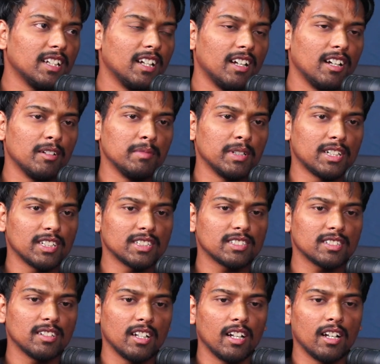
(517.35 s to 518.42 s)
Uh, because
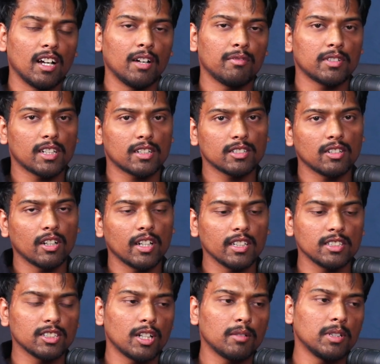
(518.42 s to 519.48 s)
uh, after
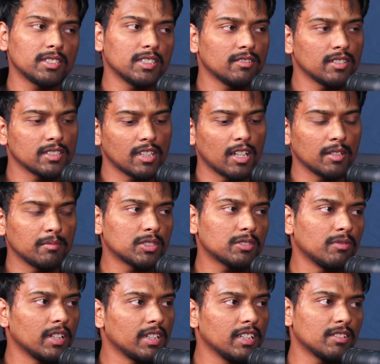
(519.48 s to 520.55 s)
joining job also it was almost
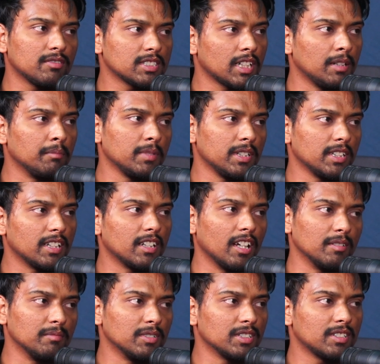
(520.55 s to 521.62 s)
one year was completed
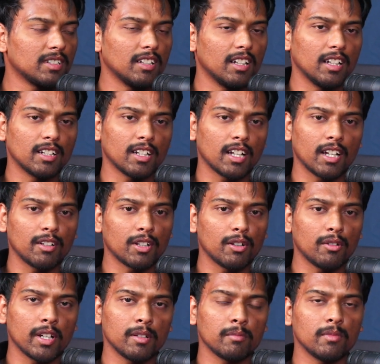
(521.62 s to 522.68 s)
almost hmm. and uh, now
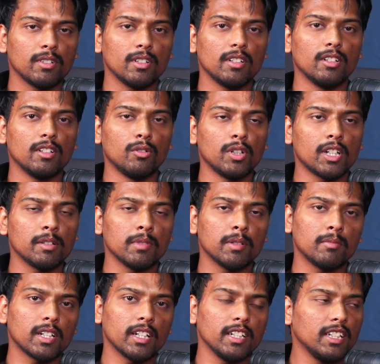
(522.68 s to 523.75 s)
i am, don't
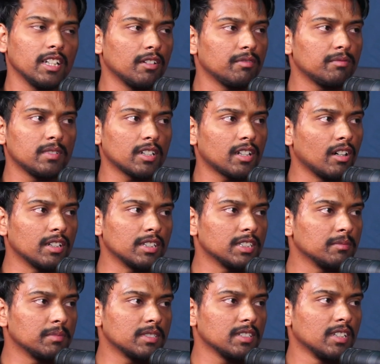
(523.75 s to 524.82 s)
remember any of the
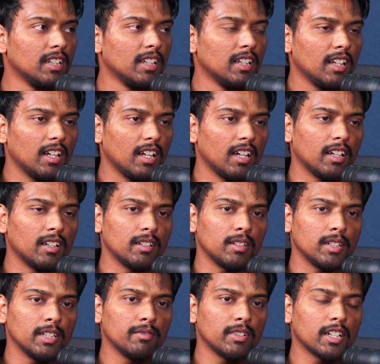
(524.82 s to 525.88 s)
concepts uh,
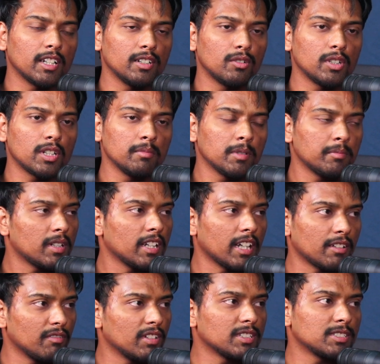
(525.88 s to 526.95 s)
even I don't remember
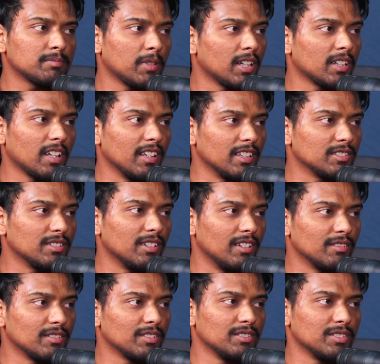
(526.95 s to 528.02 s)
networks part also
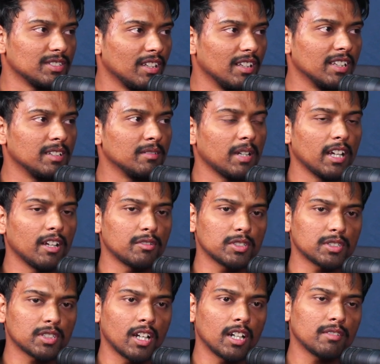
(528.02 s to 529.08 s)
how to solve. I have to
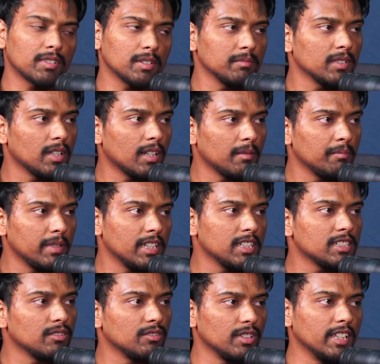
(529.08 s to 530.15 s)
start from the
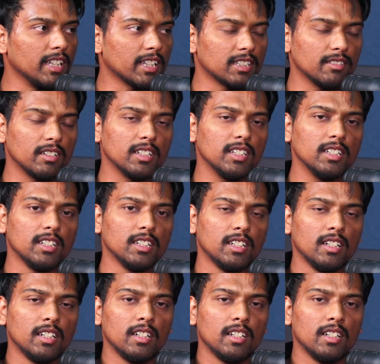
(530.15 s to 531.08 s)
base only actually. Mm-hmm.